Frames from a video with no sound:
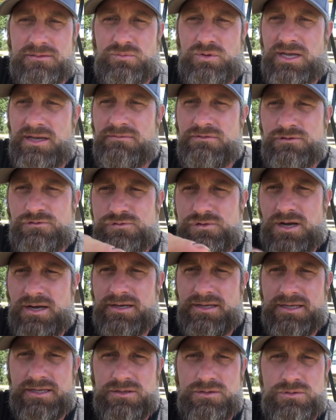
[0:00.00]
Every
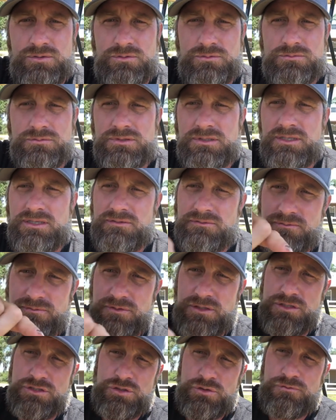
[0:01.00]
Friday at noon. If
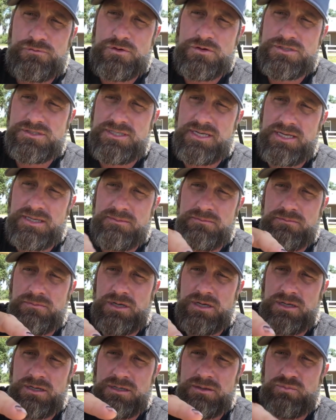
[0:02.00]
this is your first time
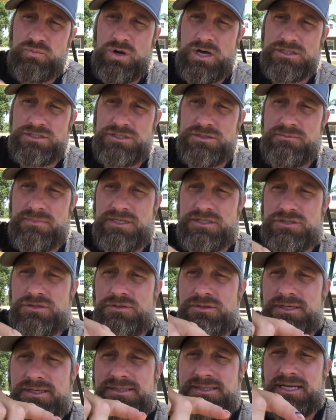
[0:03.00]
watching, make sure
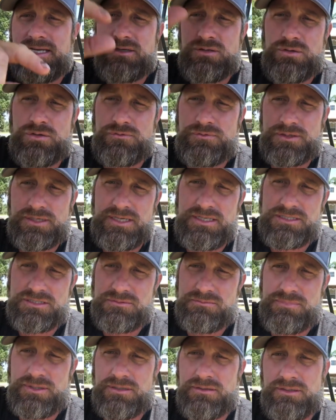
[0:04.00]
you hit that
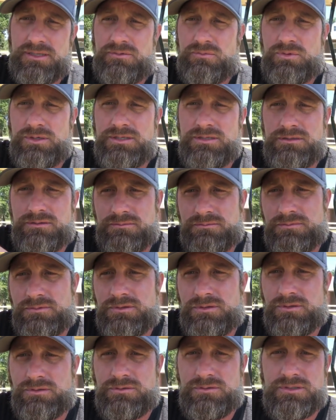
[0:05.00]
notification bell. That way,
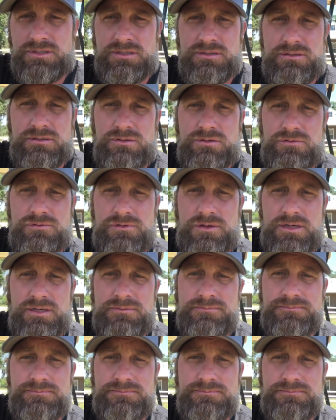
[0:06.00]
you get it notified.